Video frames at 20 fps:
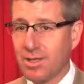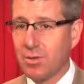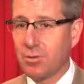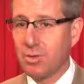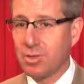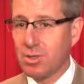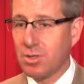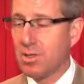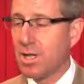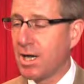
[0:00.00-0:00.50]
it,
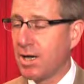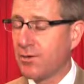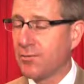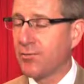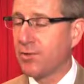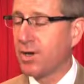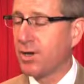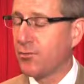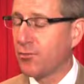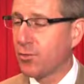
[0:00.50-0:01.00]
was a lot of
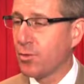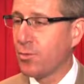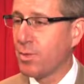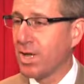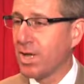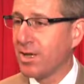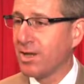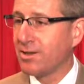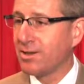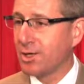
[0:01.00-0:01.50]
fun for
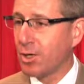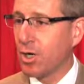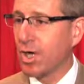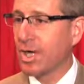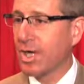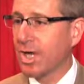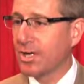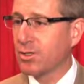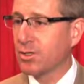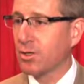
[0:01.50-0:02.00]
me. You know, I
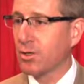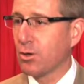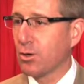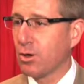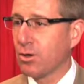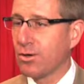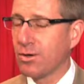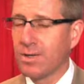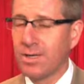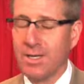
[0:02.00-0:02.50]
got to
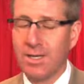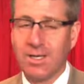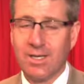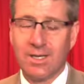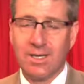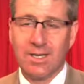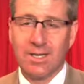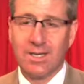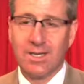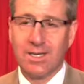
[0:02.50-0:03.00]
learn
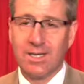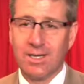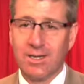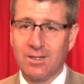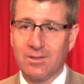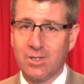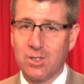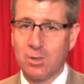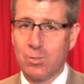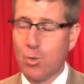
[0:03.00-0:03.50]
uh,
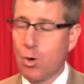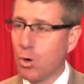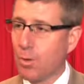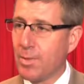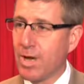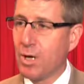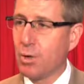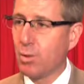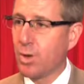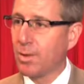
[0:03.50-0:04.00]
some more
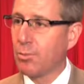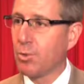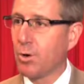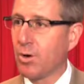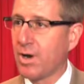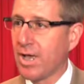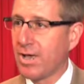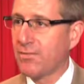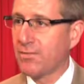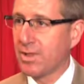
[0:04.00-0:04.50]
about
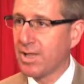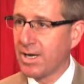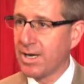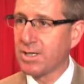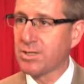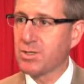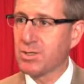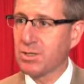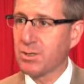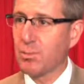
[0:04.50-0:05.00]
Redbird
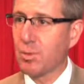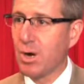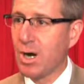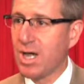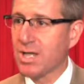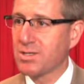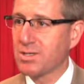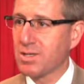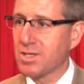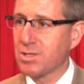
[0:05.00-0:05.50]
athletics in the
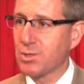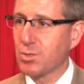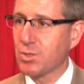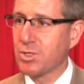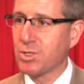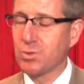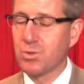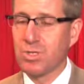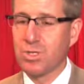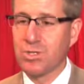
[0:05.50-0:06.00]
process,
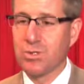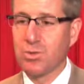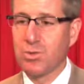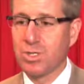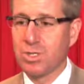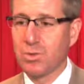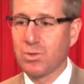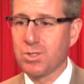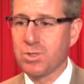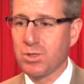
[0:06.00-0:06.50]
which was
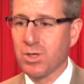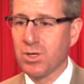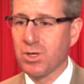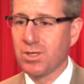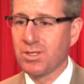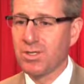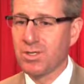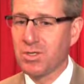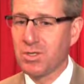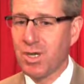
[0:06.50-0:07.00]
which was
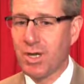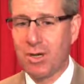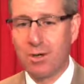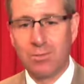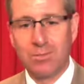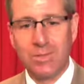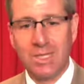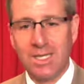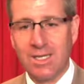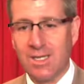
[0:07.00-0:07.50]
good. So
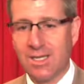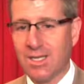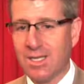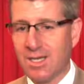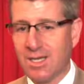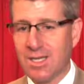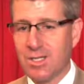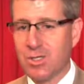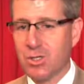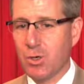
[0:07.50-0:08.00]
uh,
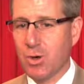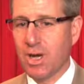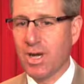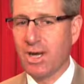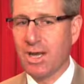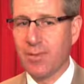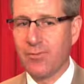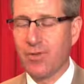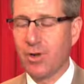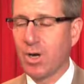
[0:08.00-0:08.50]
it's great,
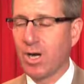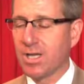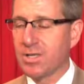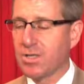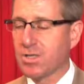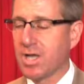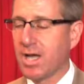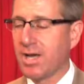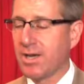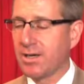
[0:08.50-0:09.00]
I'm very
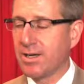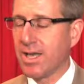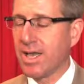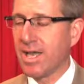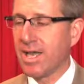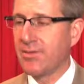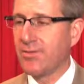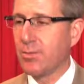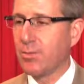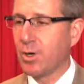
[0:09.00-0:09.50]
excited to
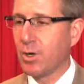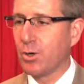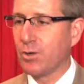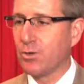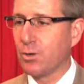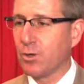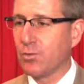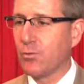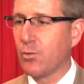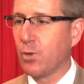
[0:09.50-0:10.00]
have him here
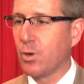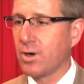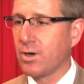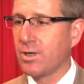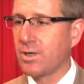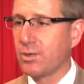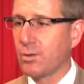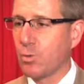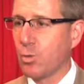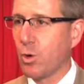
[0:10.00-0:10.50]
and look forward
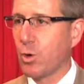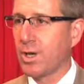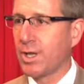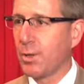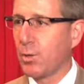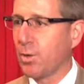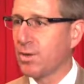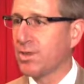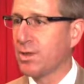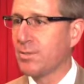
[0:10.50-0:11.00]
to
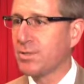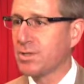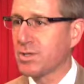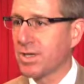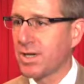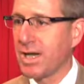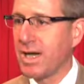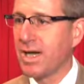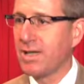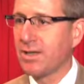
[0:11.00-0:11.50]
working with him as a
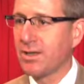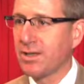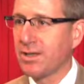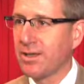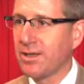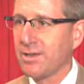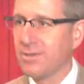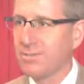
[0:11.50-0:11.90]
colleague.